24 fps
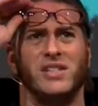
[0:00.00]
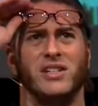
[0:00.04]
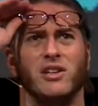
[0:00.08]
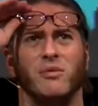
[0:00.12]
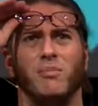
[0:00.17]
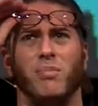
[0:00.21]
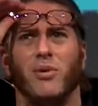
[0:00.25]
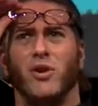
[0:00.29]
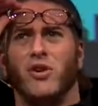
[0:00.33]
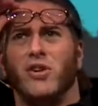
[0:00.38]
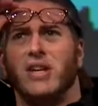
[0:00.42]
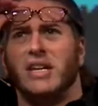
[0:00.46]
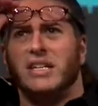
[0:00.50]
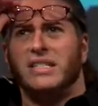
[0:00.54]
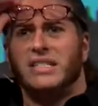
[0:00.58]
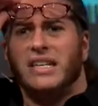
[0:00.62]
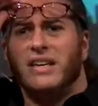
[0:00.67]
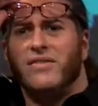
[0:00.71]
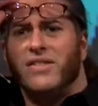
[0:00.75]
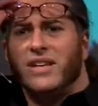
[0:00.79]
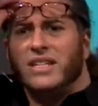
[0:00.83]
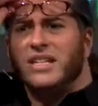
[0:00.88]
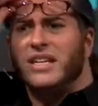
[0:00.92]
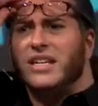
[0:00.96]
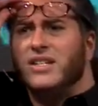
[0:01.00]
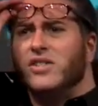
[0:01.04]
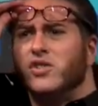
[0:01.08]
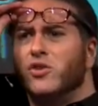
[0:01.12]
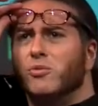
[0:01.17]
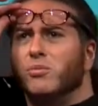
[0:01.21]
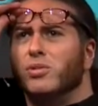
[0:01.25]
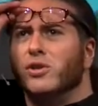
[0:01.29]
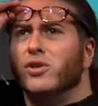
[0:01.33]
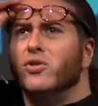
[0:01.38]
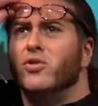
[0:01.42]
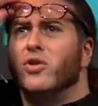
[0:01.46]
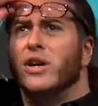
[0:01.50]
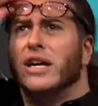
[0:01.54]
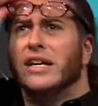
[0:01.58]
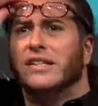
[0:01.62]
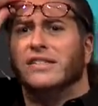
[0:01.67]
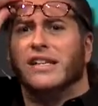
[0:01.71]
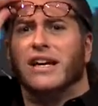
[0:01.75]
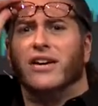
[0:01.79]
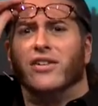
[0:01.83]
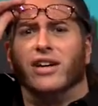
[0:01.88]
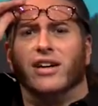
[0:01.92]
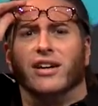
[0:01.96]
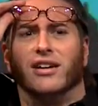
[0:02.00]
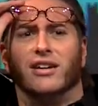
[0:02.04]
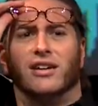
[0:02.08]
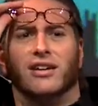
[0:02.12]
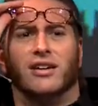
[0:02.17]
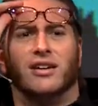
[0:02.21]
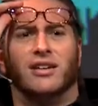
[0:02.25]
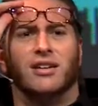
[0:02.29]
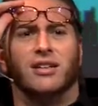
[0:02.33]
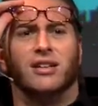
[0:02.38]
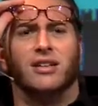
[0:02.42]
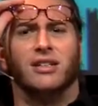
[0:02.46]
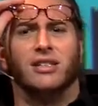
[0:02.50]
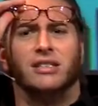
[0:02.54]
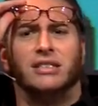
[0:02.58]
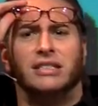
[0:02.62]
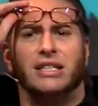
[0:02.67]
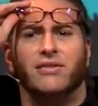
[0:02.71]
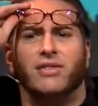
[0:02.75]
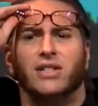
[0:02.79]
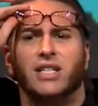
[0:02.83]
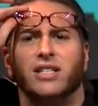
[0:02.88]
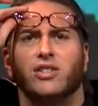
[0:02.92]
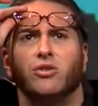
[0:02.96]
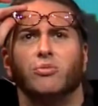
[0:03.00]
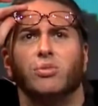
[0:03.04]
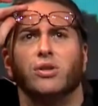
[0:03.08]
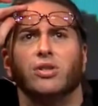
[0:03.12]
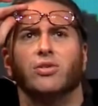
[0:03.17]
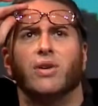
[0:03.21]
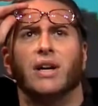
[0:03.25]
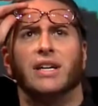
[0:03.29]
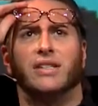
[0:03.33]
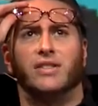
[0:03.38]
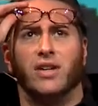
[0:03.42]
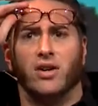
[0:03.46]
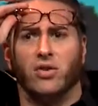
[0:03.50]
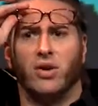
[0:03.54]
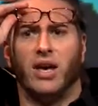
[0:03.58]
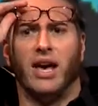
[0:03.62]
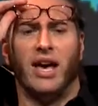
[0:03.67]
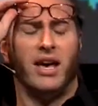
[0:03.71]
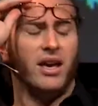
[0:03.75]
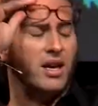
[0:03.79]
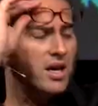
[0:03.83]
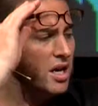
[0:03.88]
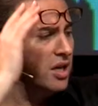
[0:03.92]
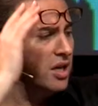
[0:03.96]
still burning DVDs or Blu-rays out here? DVDs or Blu-rays, okay.